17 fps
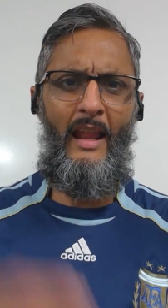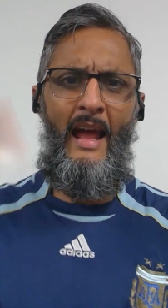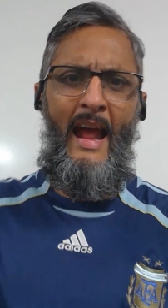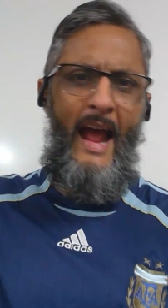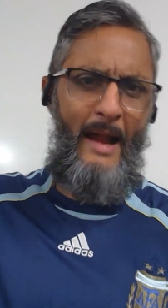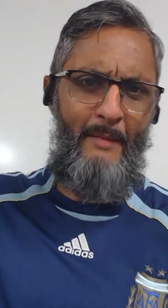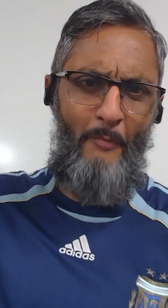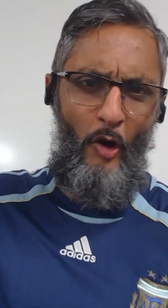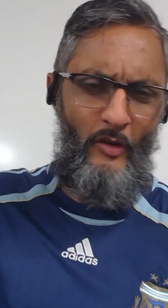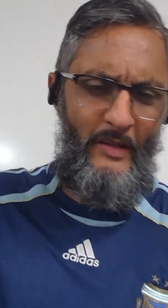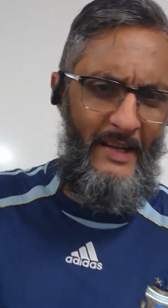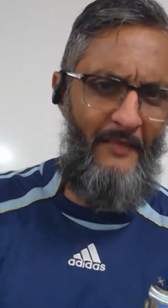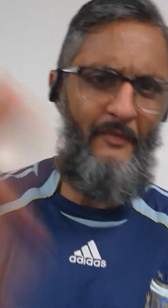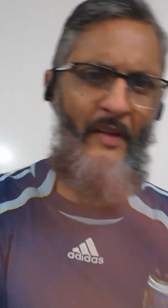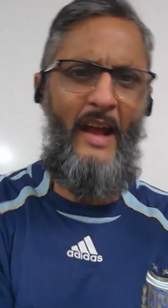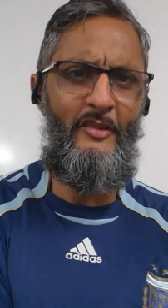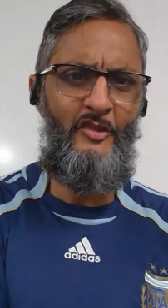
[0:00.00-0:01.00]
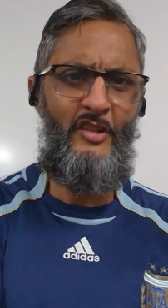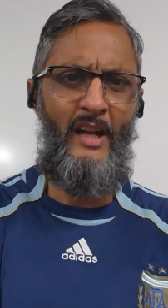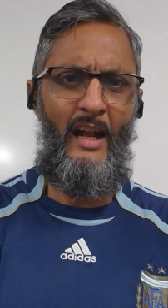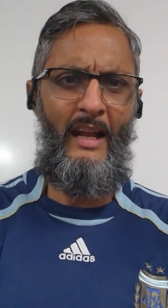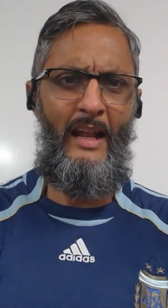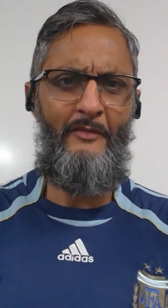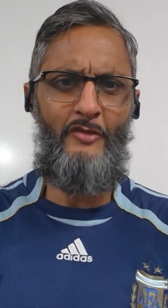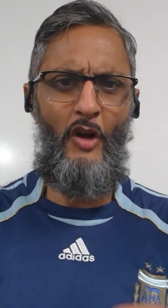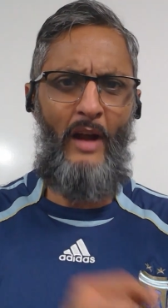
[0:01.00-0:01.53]
and motivational.
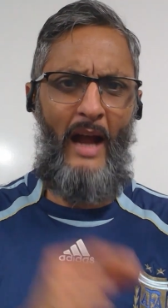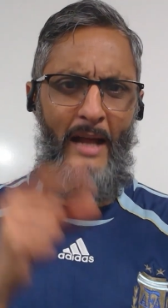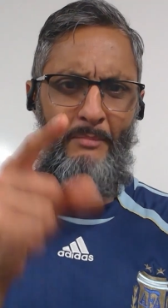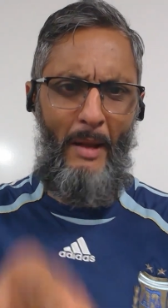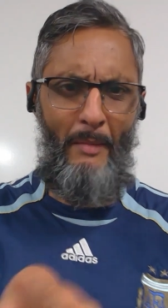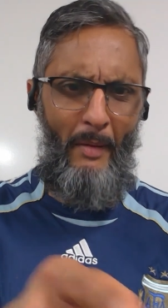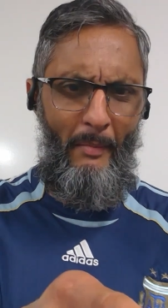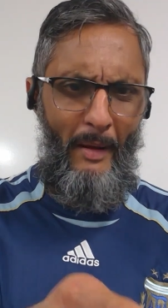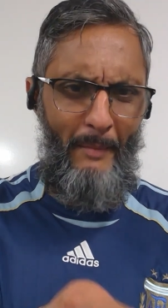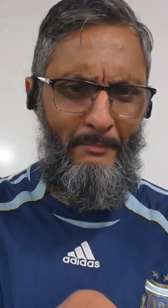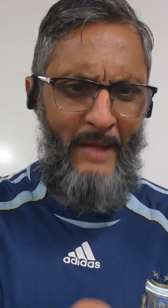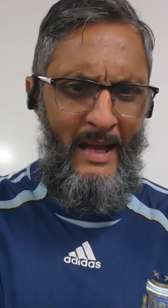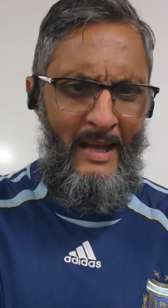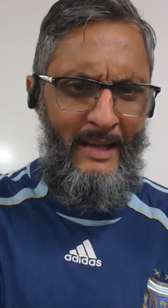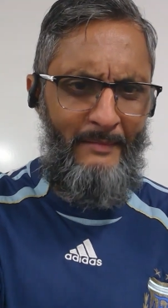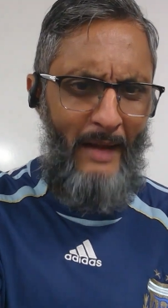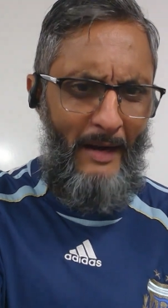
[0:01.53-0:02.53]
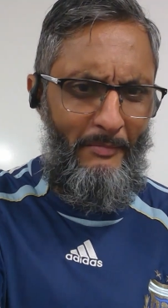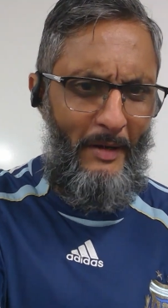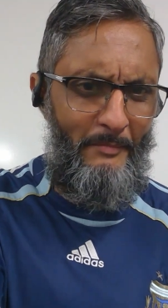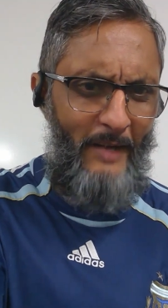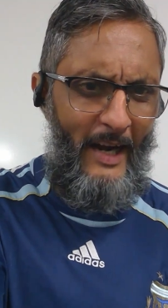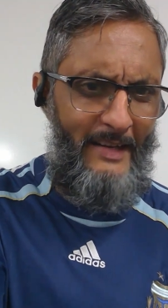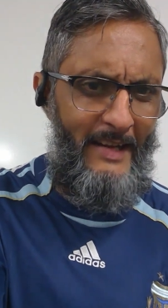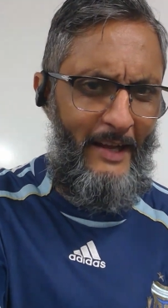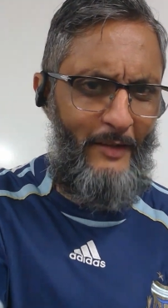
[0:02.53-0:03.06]
If so, guys,
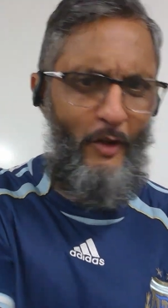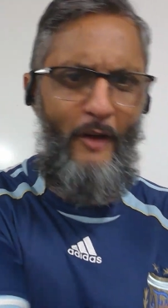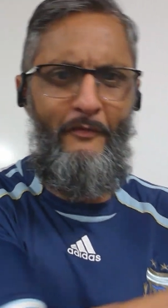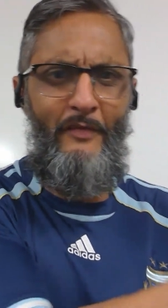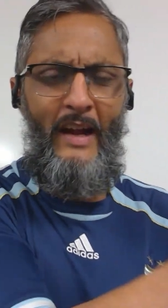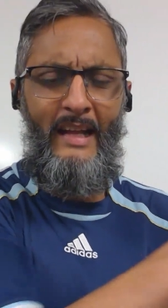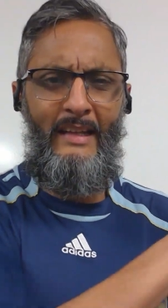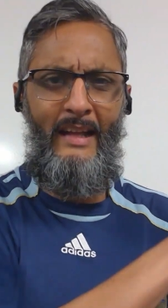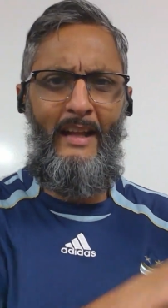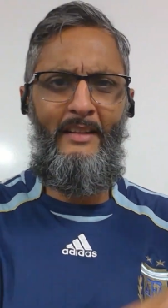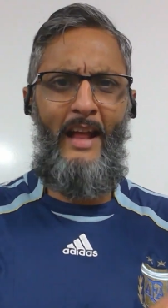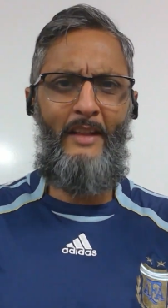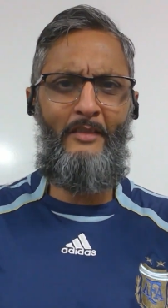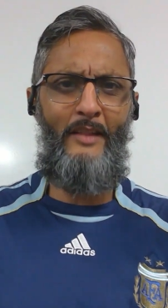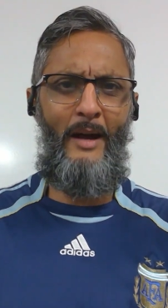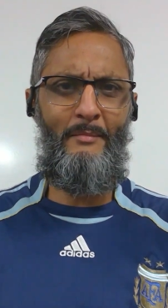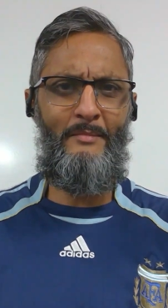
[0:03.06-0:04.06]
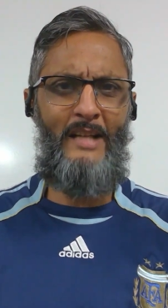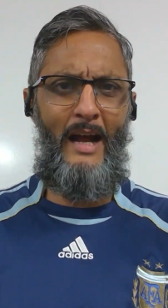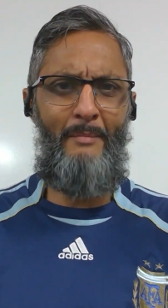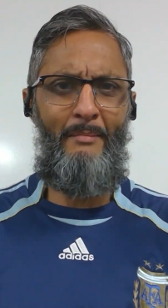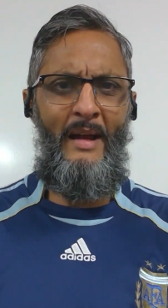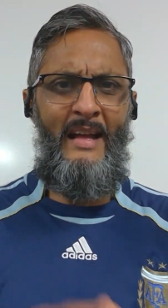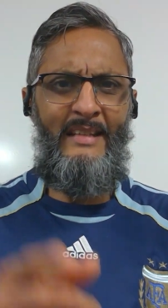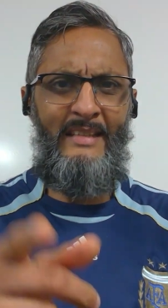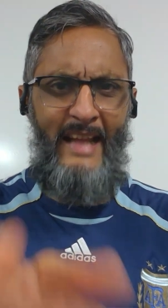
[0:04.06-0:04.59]
right here, don't forget to hit that thumbs up.
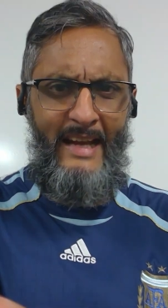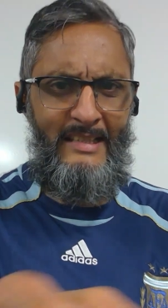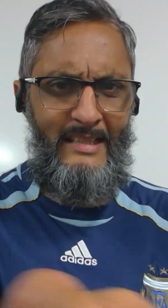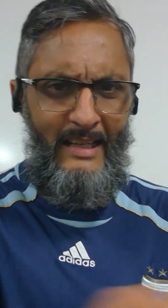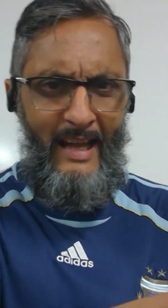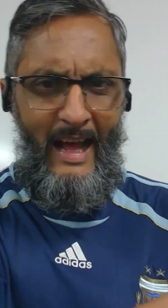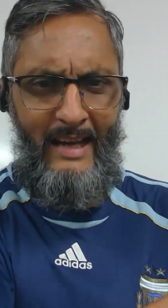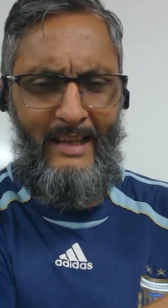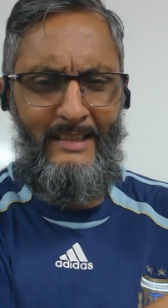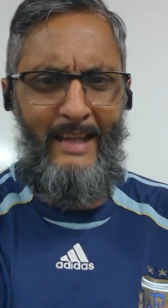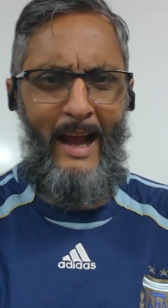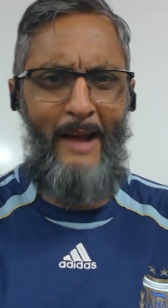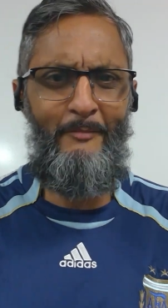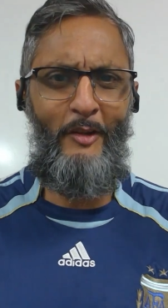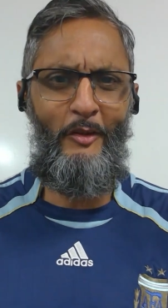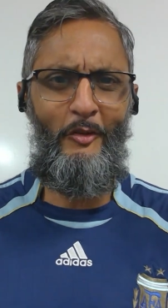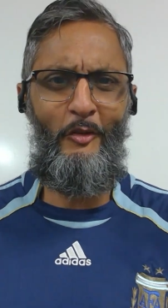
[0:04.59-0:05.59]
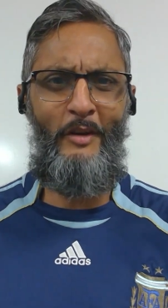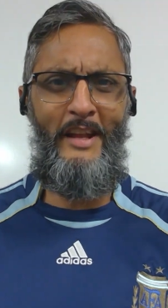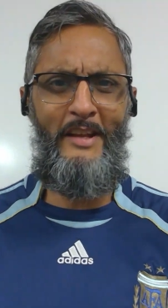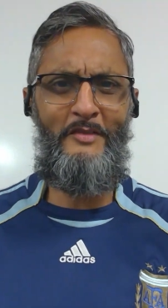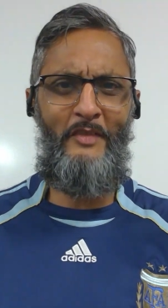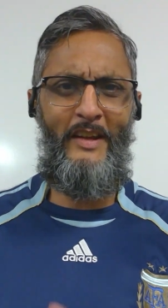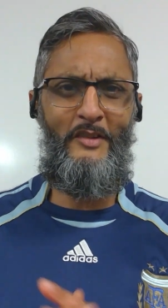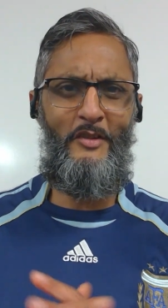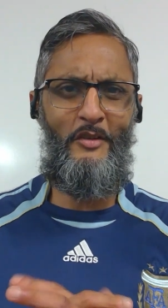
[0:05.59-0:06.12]
Takes a lot of time to do these
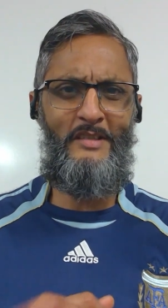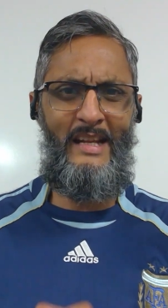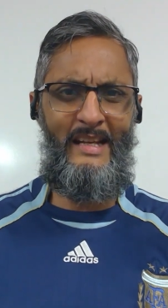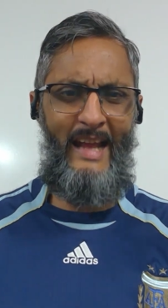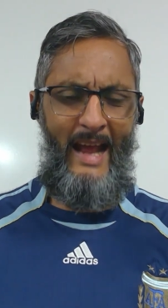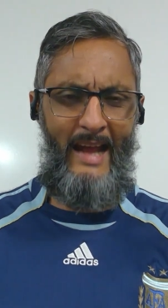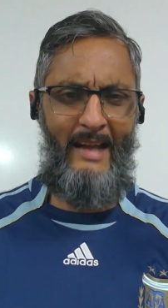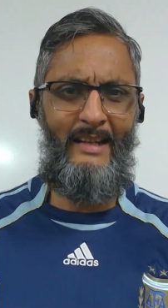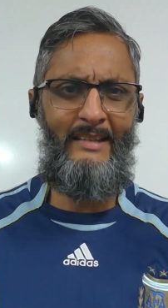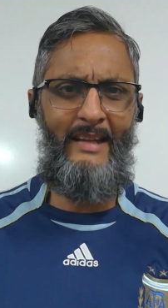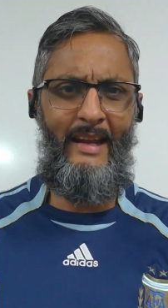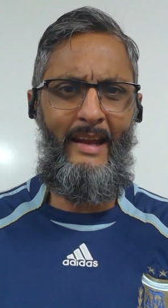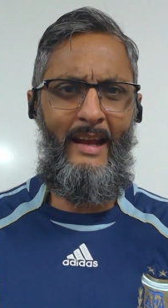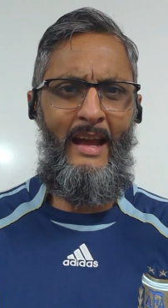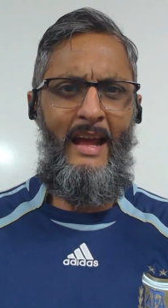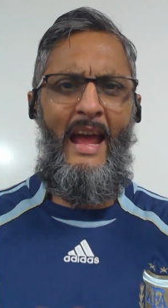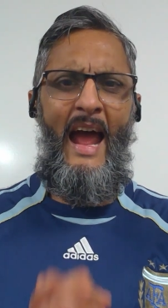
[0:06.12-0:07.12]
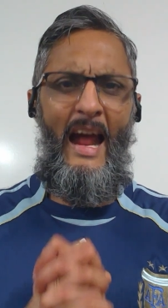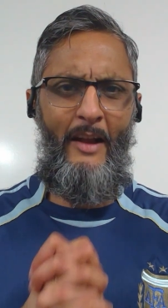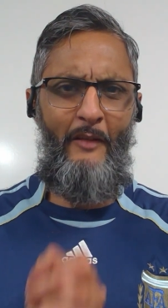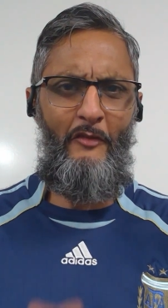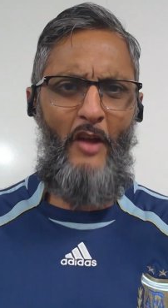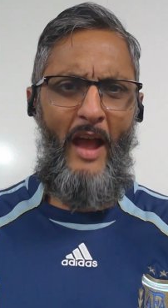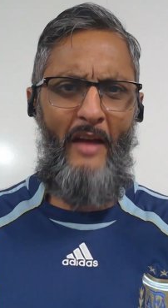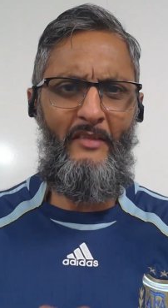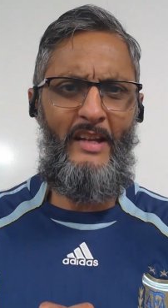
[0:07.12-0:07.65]
videos and the editing. And if
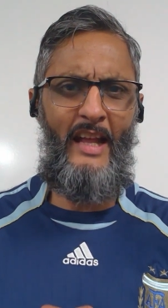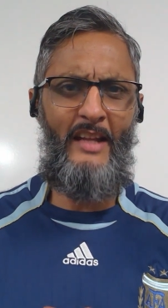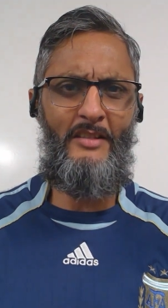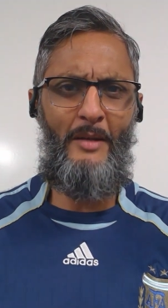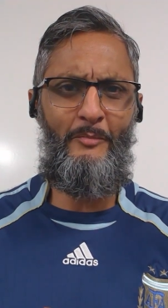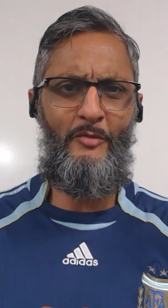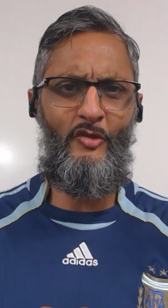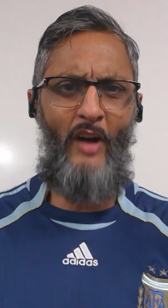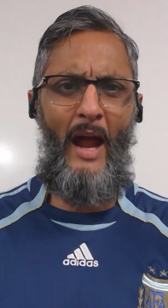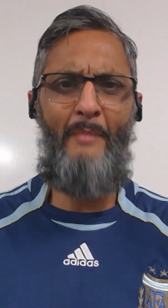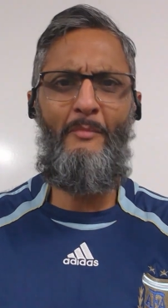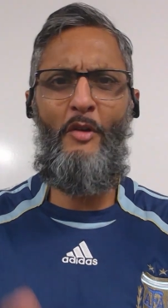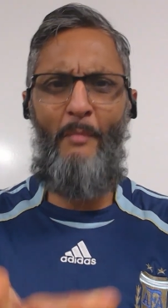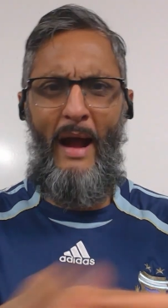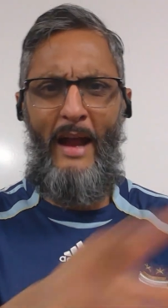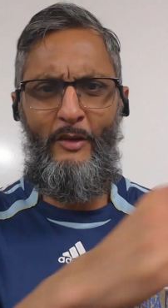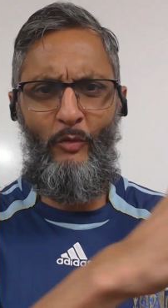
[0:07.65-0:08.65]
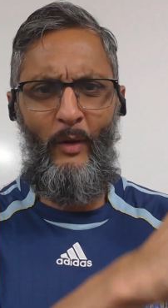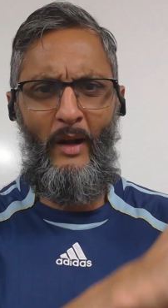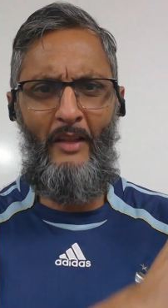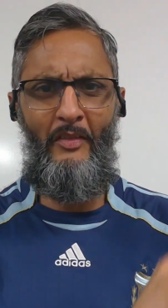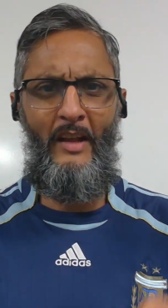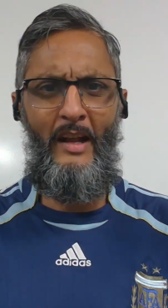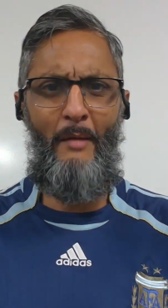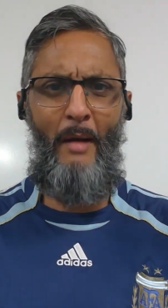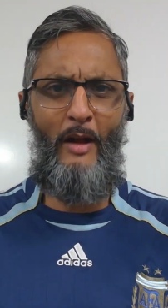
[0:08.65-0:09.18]
you haven't yet subscribed, you might want to
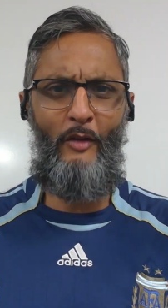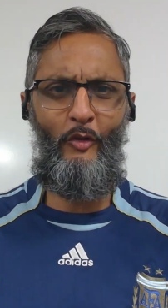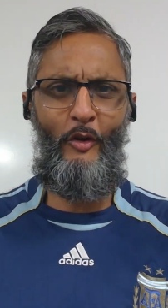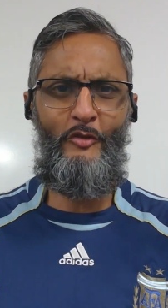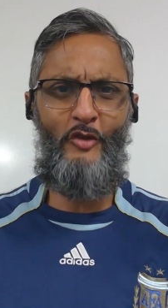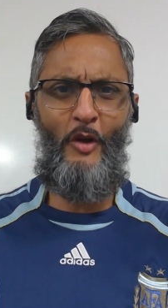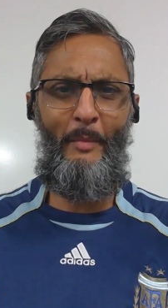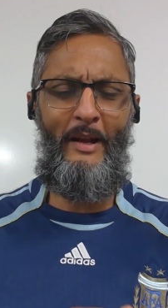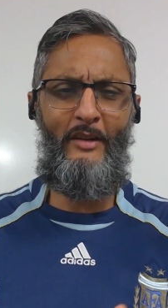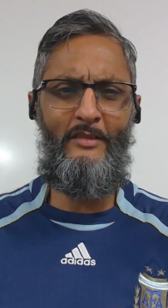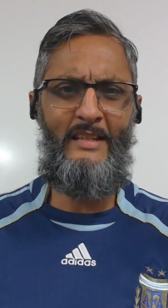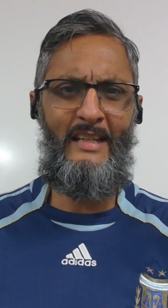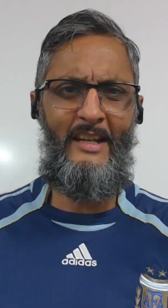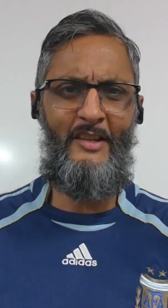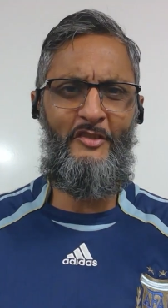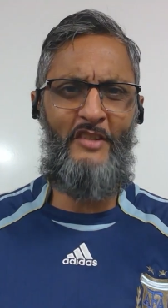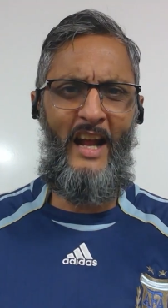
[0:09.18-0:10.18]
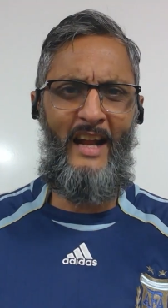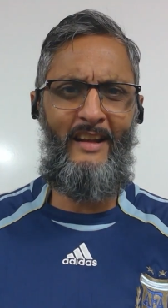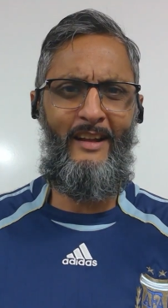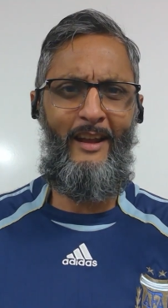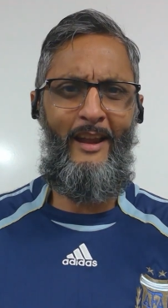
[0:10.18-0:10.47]
think about doing so, because in this channel,